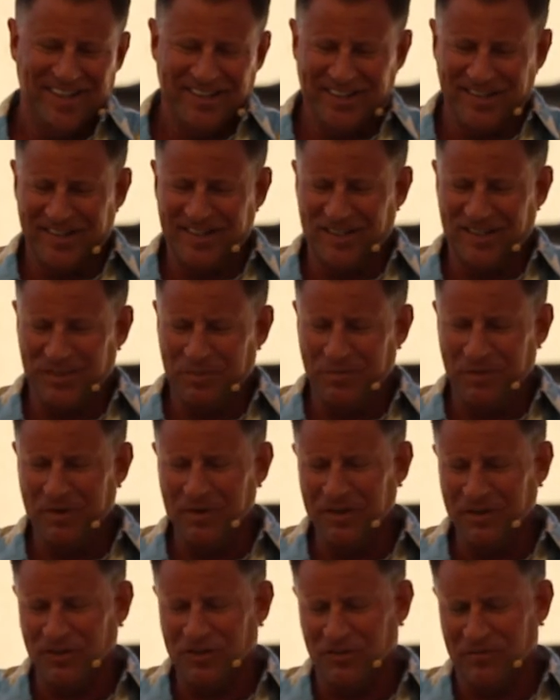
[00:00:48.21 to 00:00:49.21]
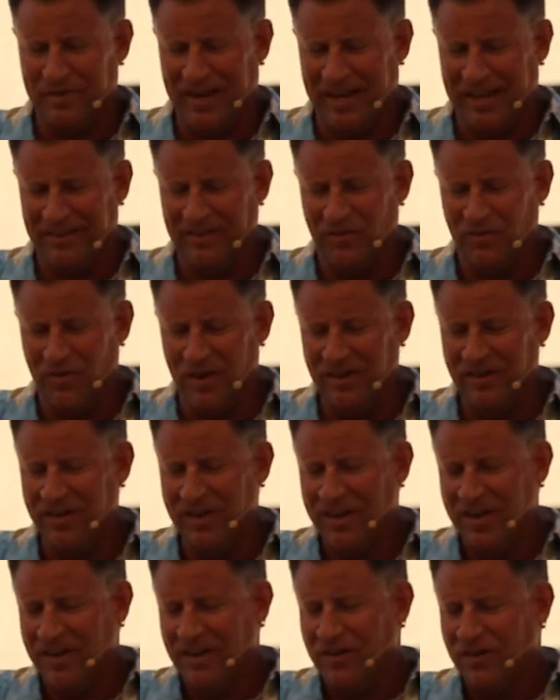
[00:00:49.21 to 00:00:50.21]
To the spiritual man, the
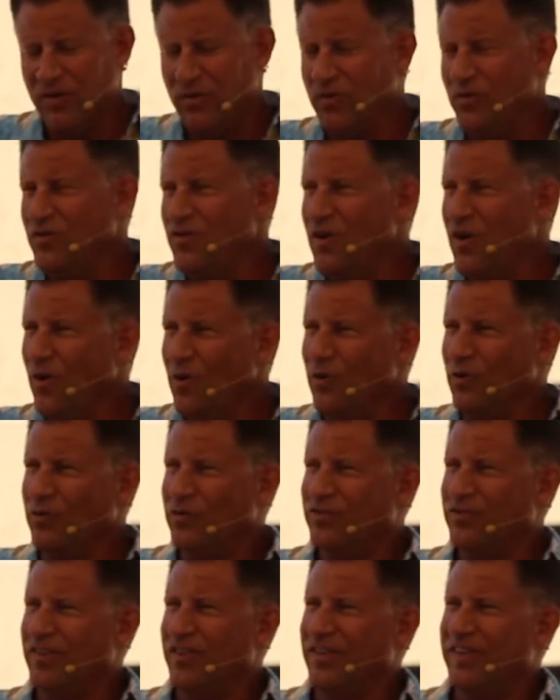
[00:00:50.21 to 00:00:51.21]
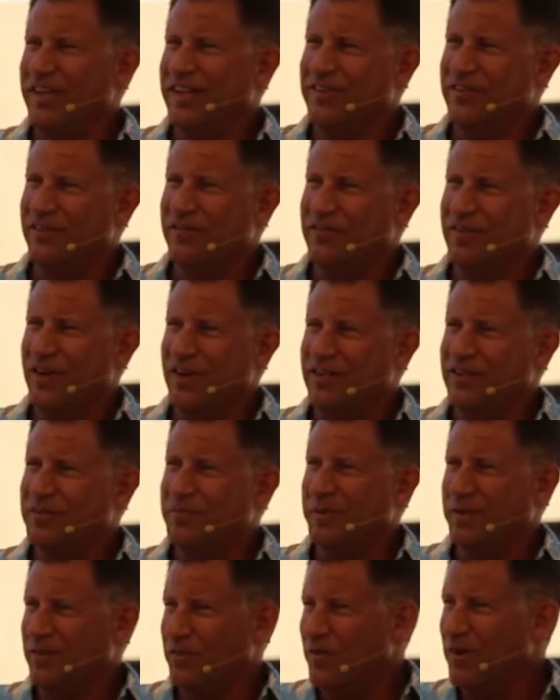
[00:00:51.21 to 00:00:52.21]
one who knows the things of God's Spirit.